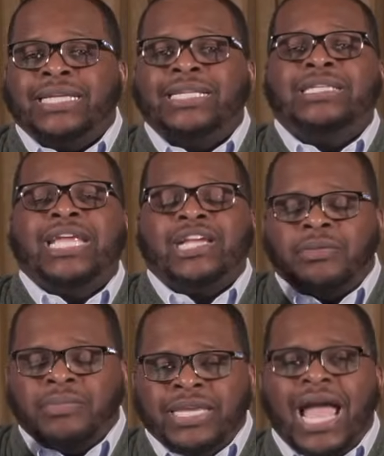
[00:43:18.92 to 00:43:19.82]
and
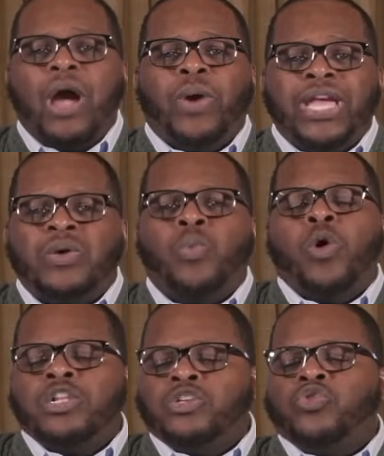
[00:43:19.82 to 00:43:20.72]
Jacob, Yahweh, the
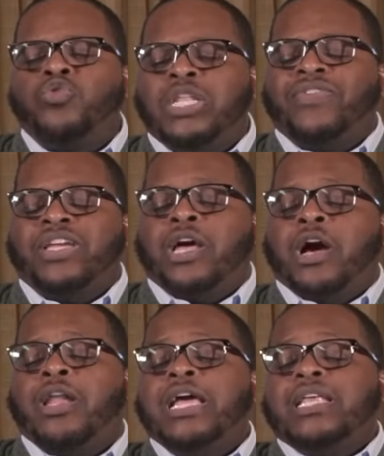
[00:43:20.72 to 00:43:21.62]
one true living
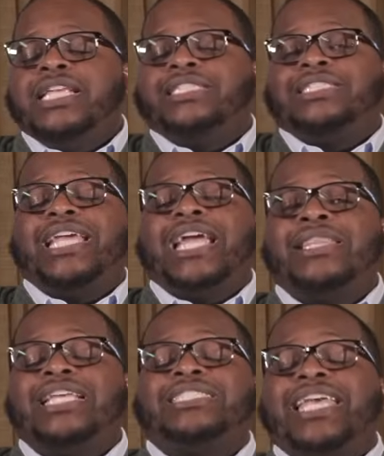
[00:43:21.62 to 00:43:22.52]
God. He's
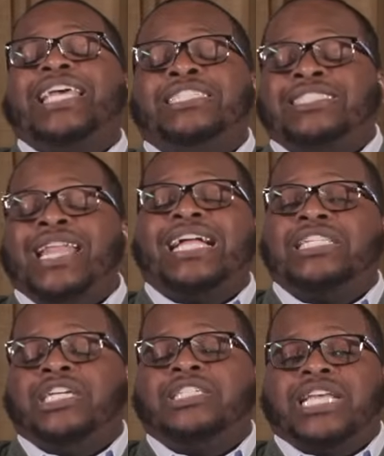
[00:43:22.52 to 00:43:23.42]
saying this is
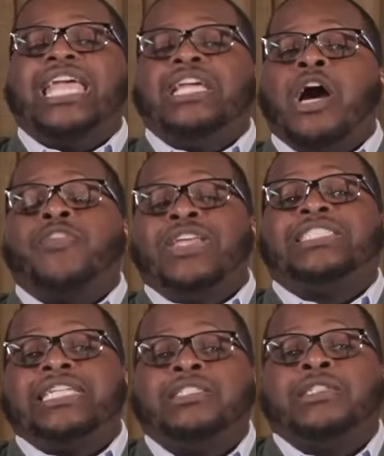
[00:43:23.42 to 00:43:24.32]
not just a God, this is